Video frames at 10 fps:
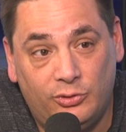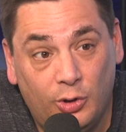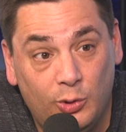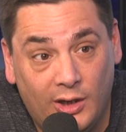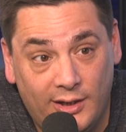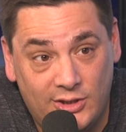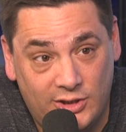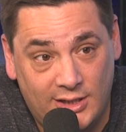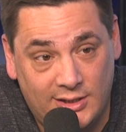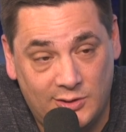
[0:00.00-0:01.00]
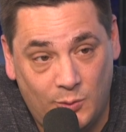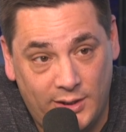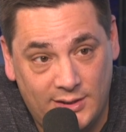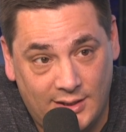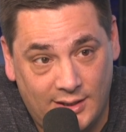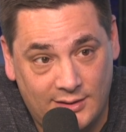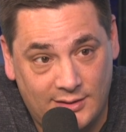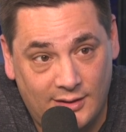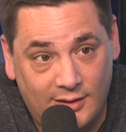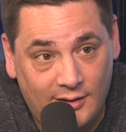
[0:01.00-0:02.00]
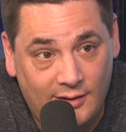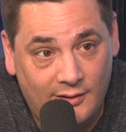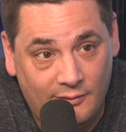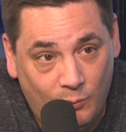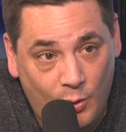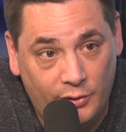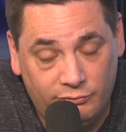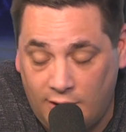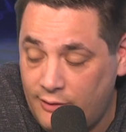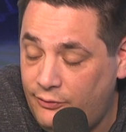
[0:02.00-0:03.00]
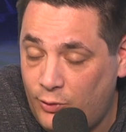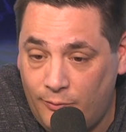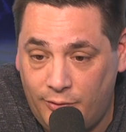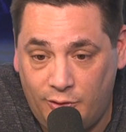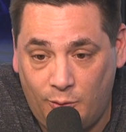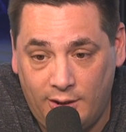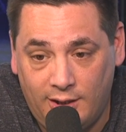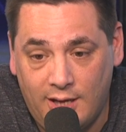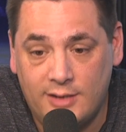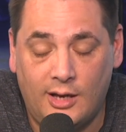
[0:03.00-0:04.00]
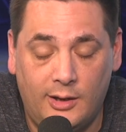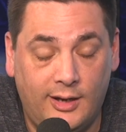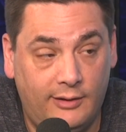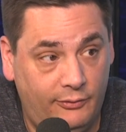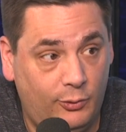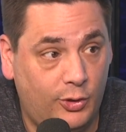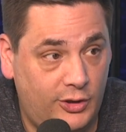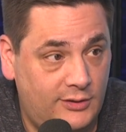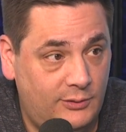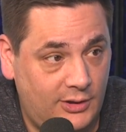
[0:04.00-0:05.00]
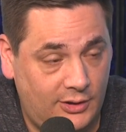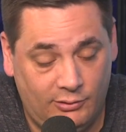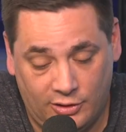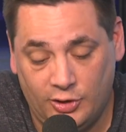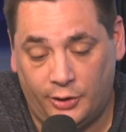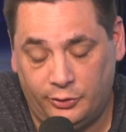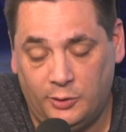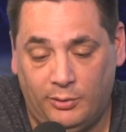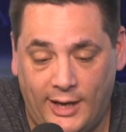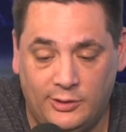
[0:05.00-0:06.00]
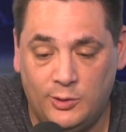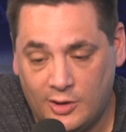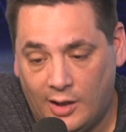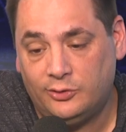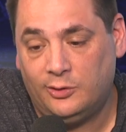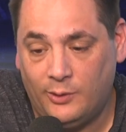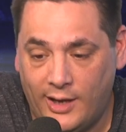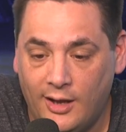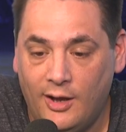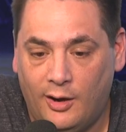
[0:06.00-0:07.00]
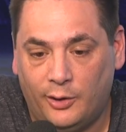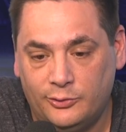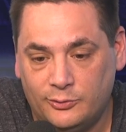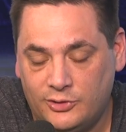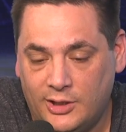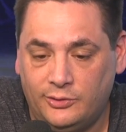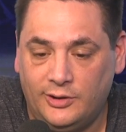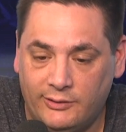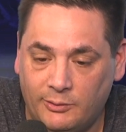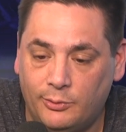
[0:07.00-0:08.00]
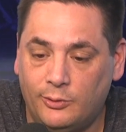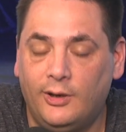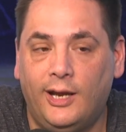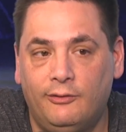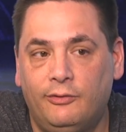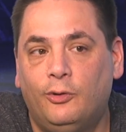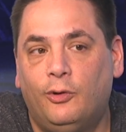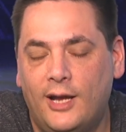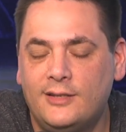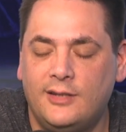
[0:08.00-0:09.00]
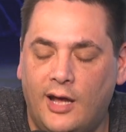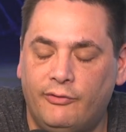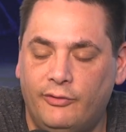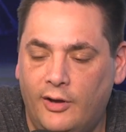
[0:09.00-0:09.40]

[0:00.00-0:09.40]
2 clean sheets in 26. Worst run of form for 20 years. Okay, 4 good. The chance of you playing Newcastle away, Arsenal, Chelsea, Liverpool in 4, it's tough.